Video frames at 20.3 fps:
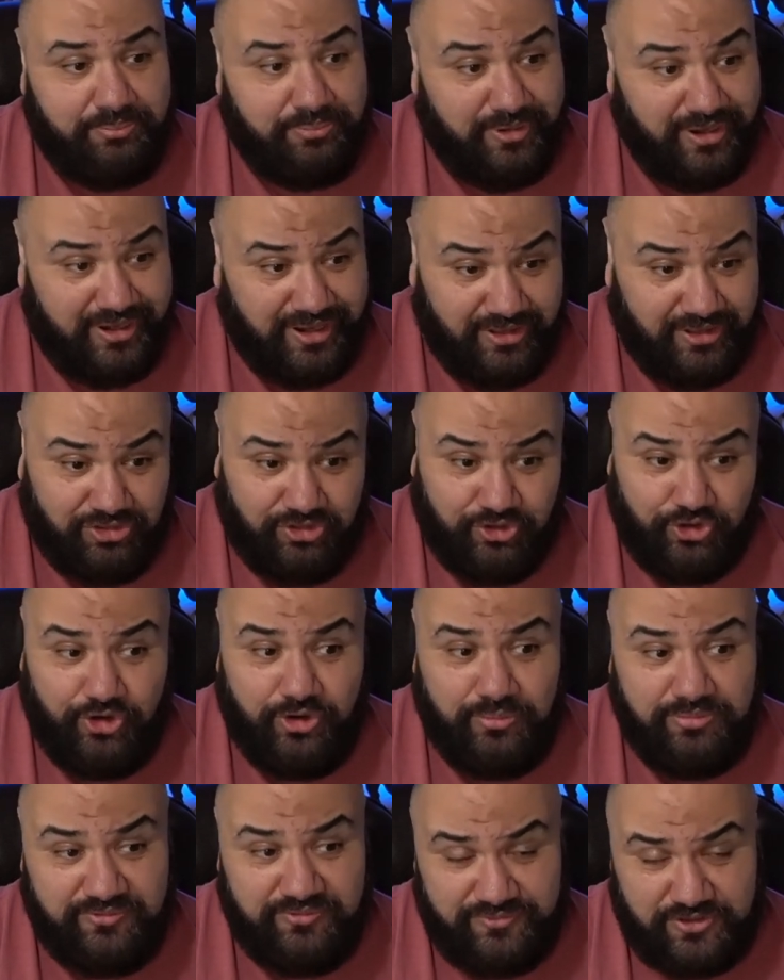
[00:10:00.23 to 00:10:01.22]
But in
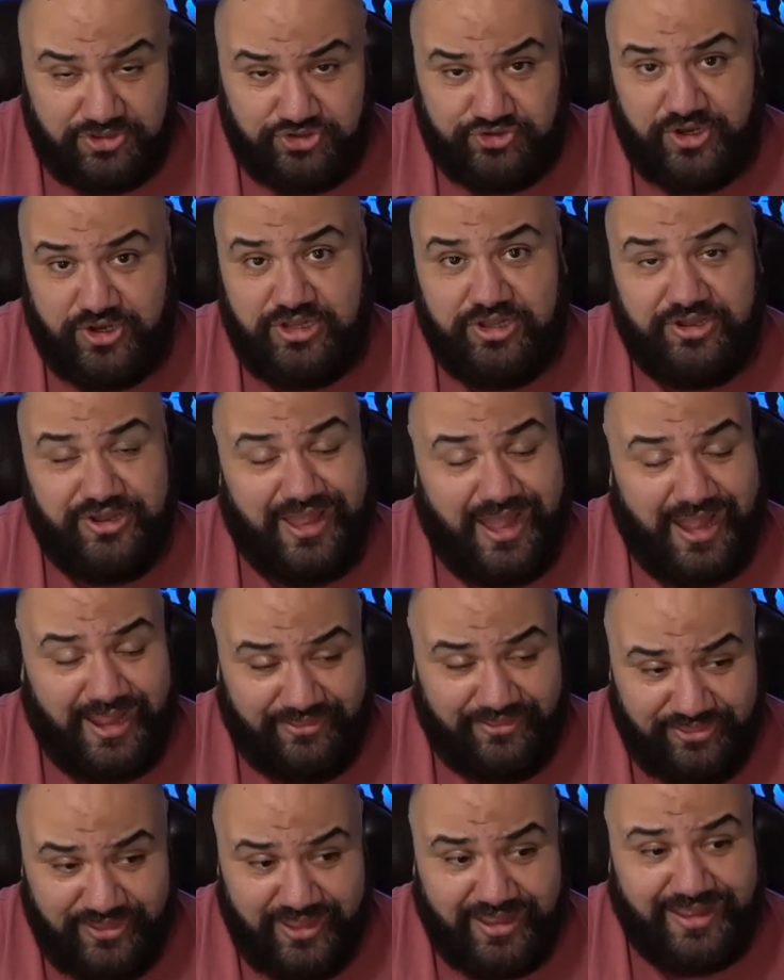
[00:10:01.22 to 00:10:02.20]
terms of the trailer, I
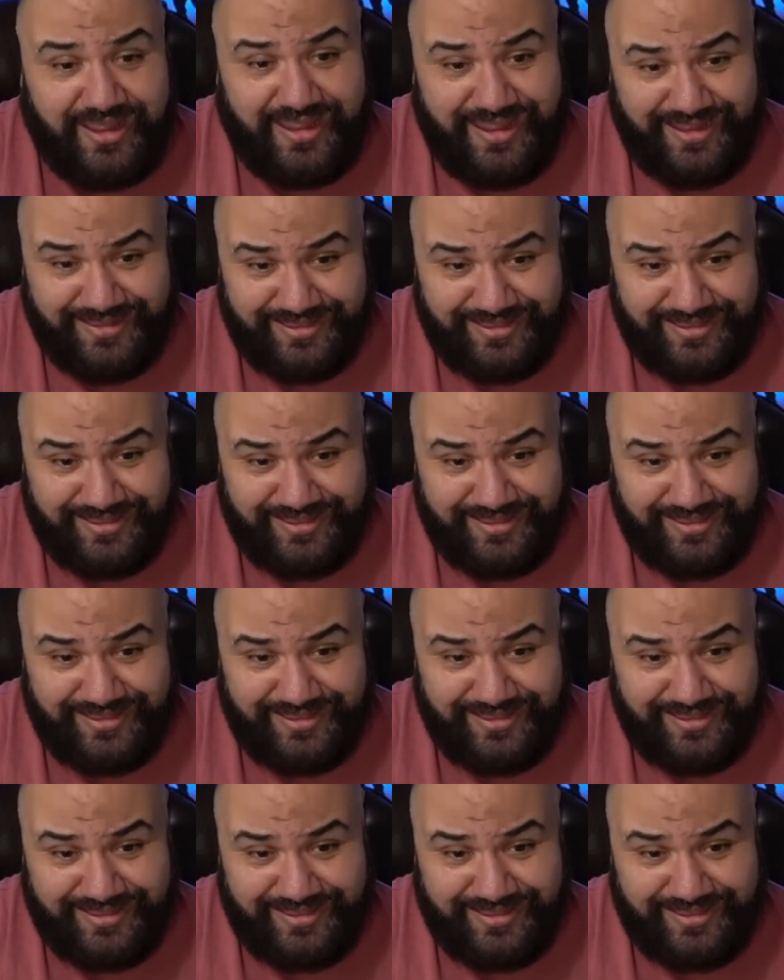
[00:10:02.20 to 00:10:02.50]
think it